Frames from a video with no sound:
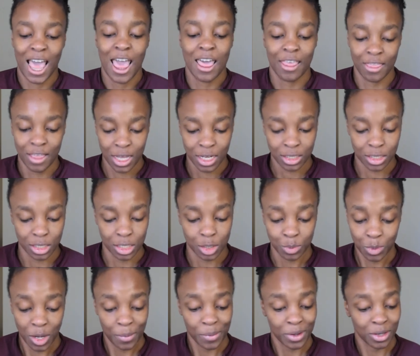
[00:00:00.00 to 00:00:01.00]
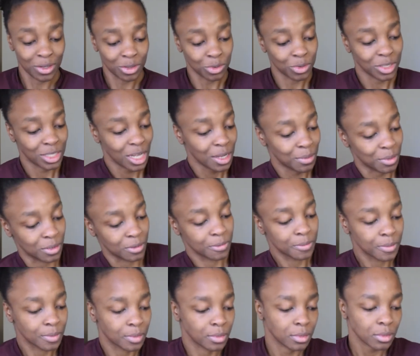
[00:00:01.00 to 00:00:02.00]
That is my personal statement.
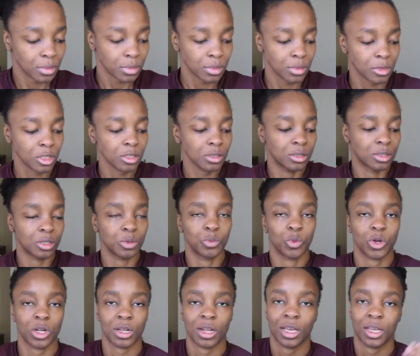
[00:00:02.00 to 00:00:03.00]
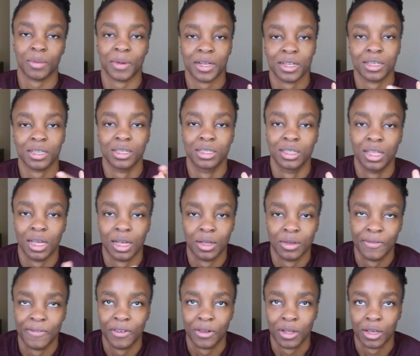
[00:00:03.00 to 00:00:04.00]
What I like about it is that I
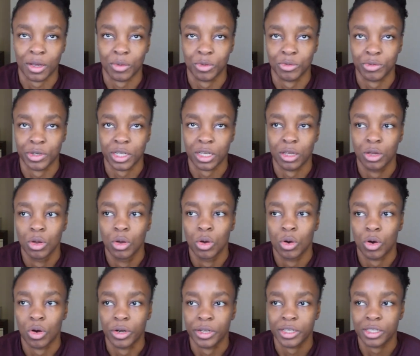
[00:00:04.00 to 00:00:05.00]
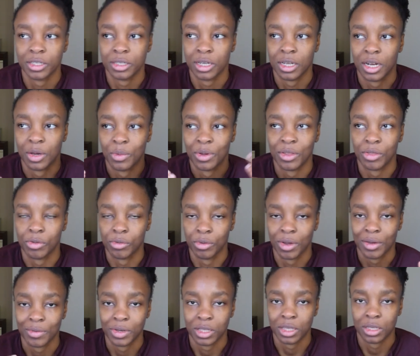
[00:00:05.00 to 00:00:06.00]
feel like I was really honest and I went through
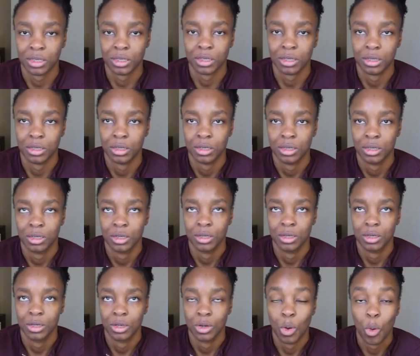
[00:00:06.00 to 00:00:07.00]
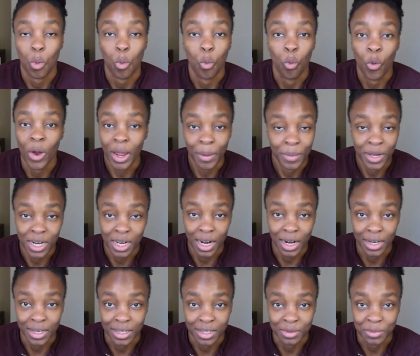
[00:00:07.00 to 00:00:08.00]
everything way better than I
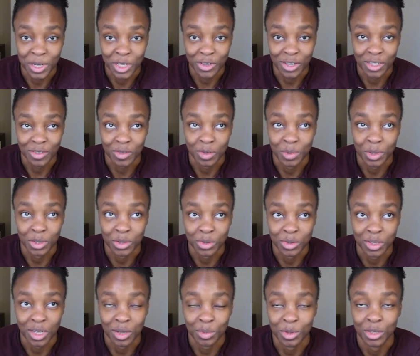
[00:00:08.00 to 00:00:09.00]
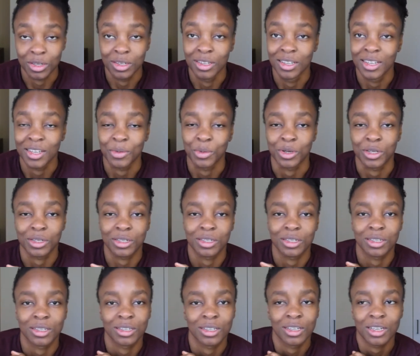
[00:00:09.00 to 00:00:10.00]
did in my transfer personal statement, which
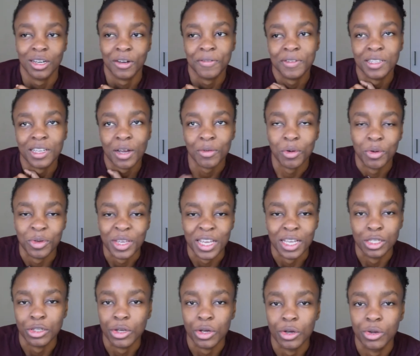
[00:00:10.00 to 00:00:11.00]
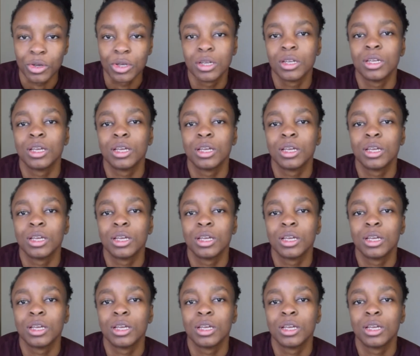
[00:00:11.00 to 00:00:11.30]
obviously I wrote years ago.